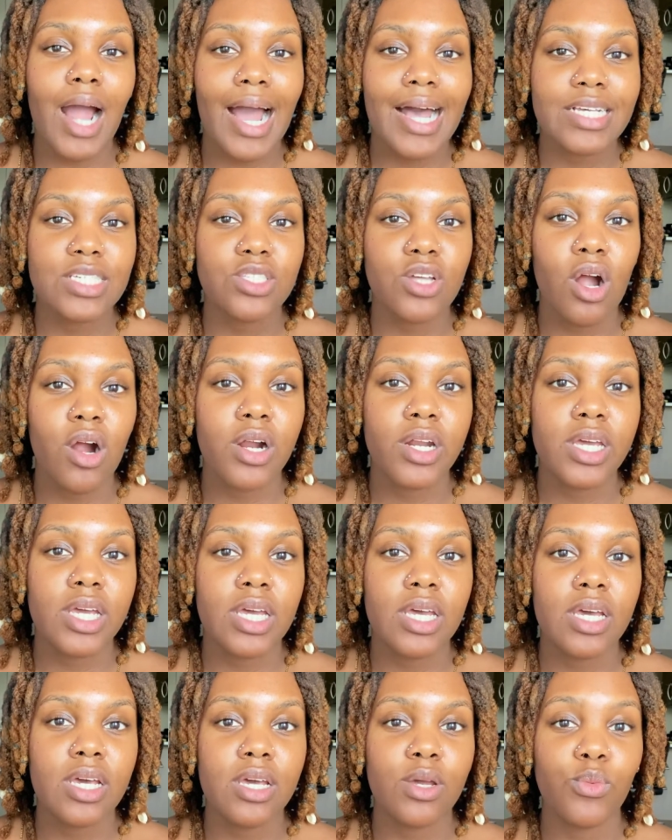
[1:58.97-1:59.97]
I
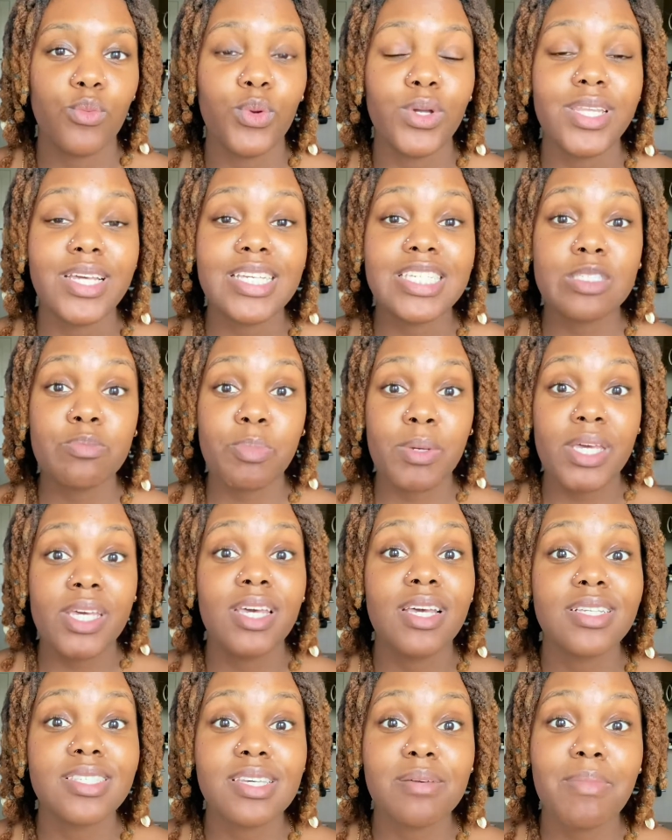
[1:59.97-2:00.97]
started really
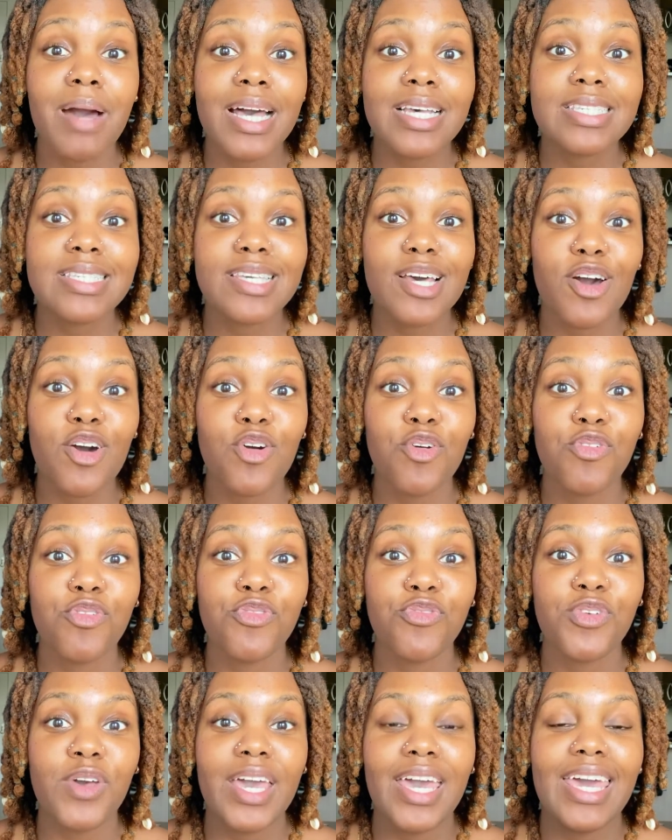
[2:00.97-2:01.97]
speaking to
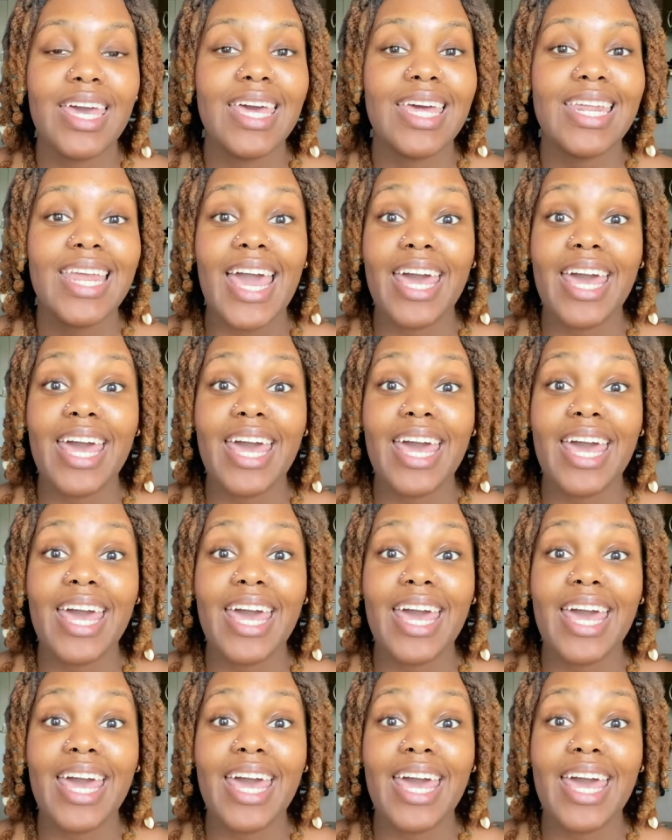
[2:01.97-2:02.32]
myself in an